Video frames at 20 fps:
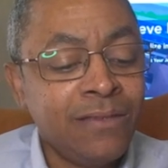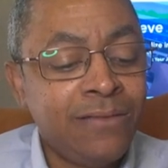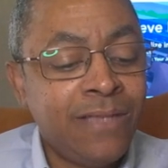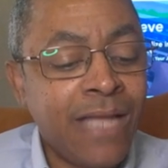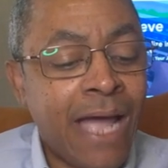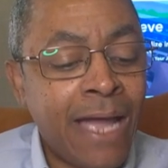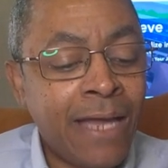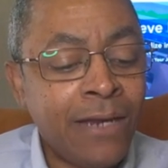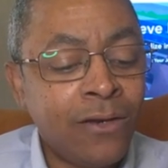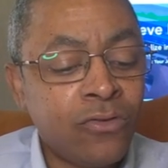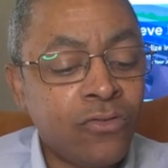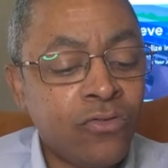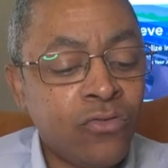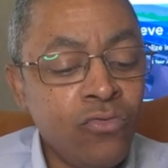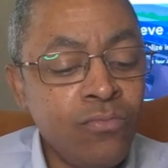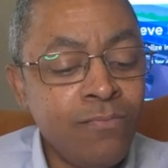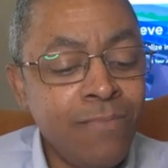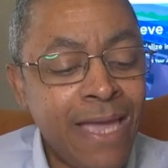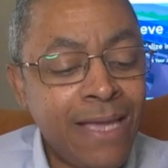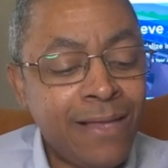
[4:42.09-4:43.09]
Diners
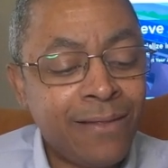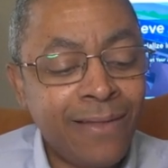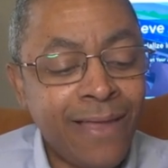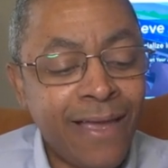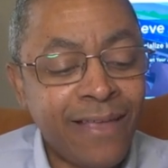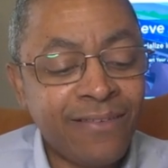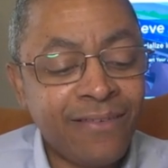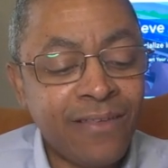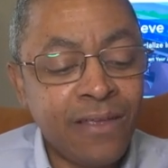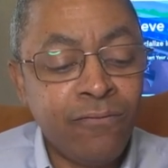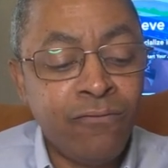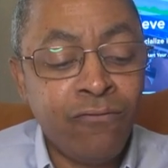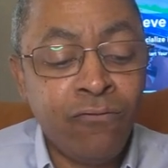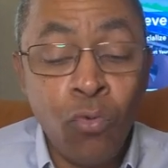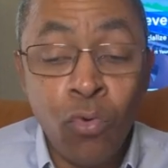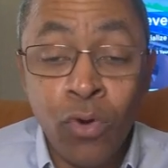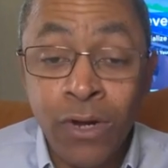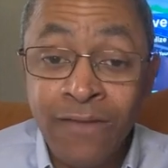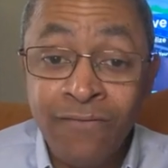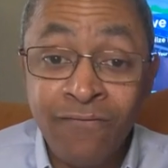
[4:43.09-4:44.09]
who make less than
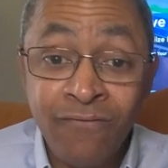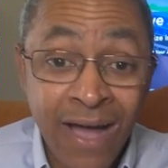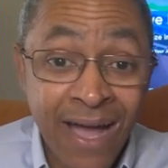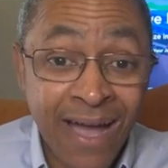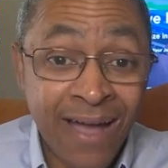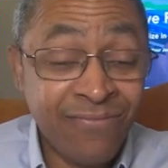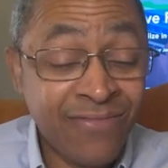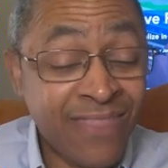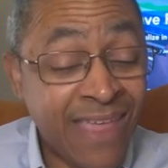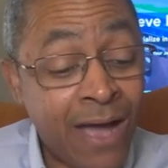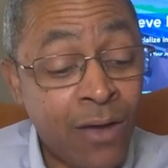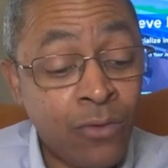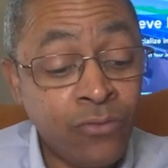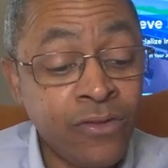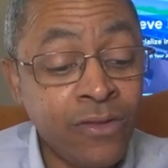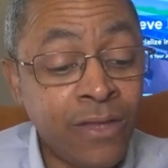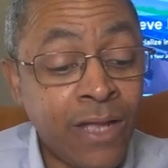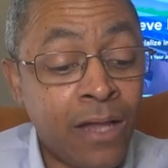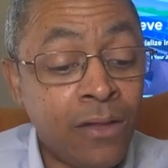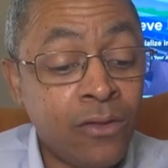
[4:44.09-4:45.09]

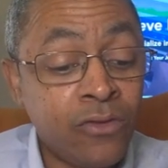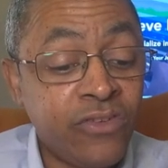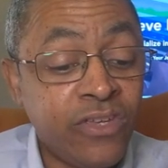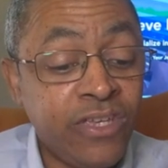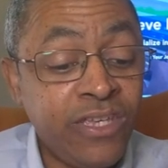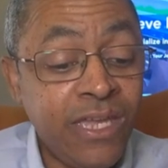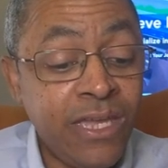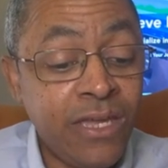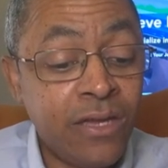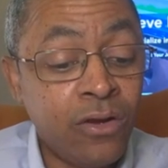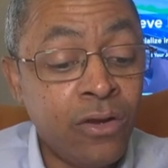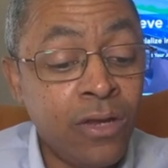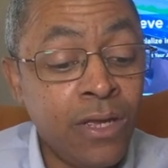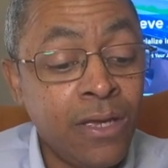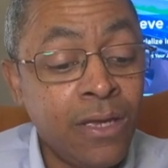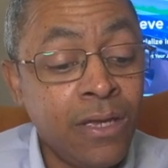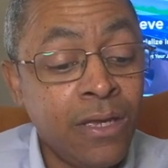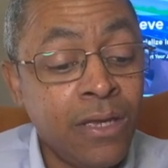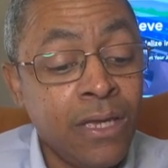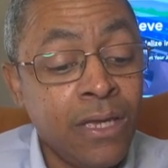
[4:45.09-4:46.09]
$45,000 a year,
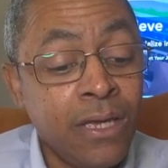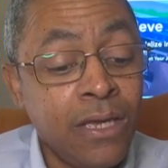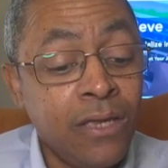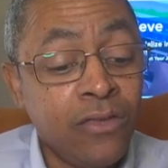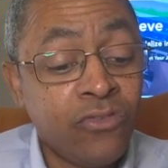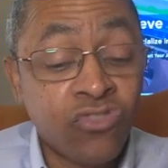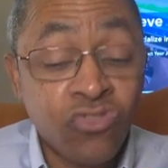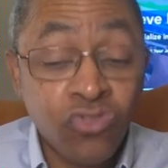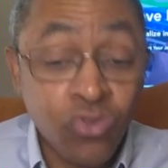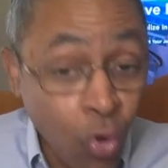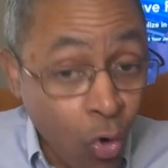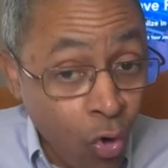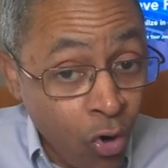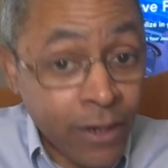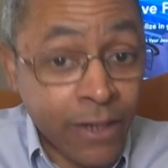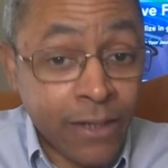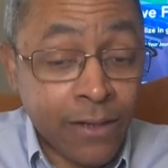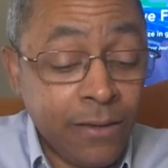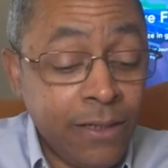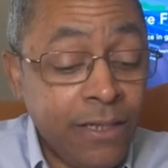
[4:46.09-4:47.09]

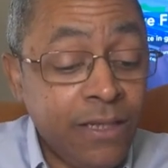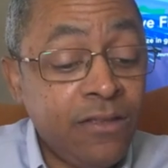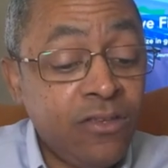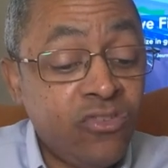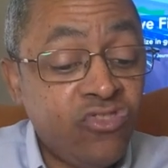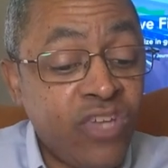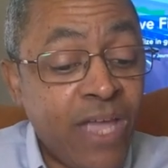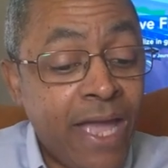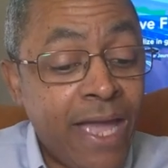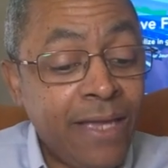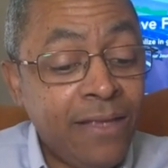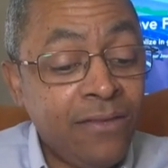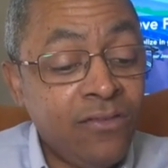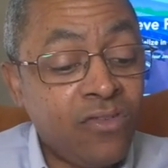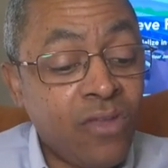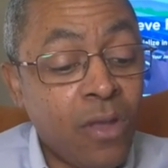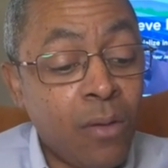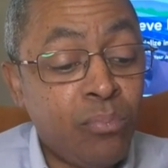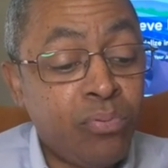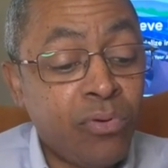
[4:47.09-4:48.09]
historically the
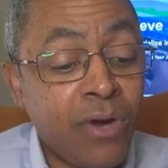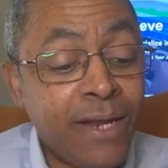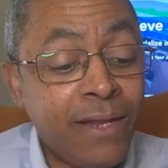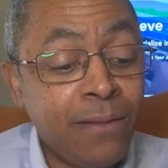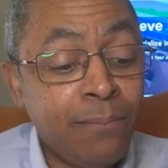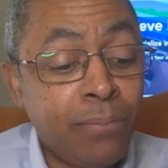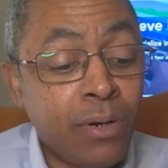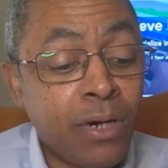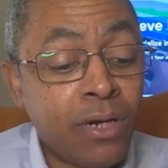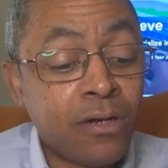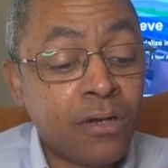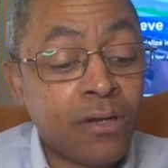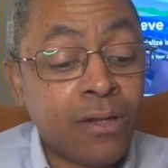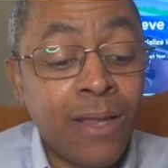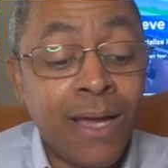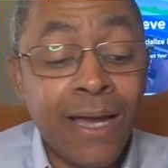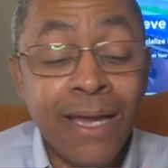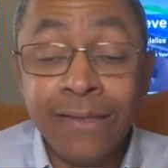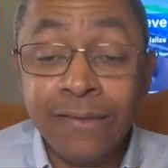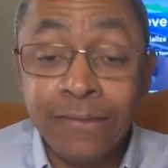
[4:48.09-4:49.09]
chain's bread and butter
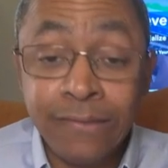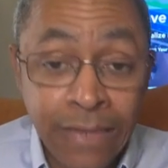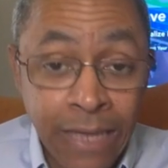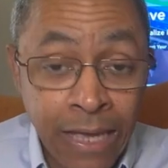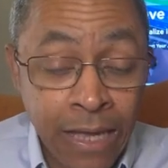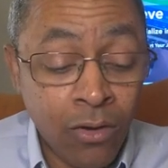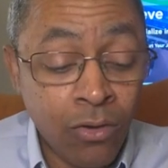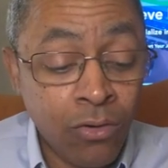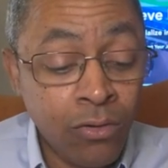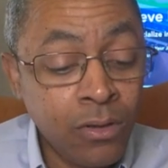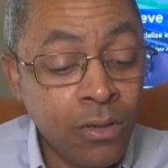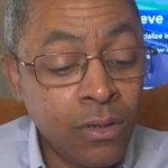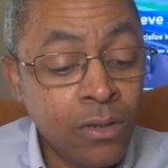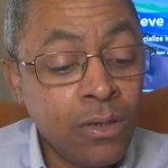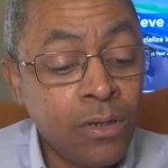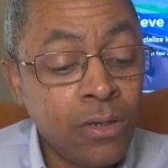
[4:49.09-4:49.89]
clientele,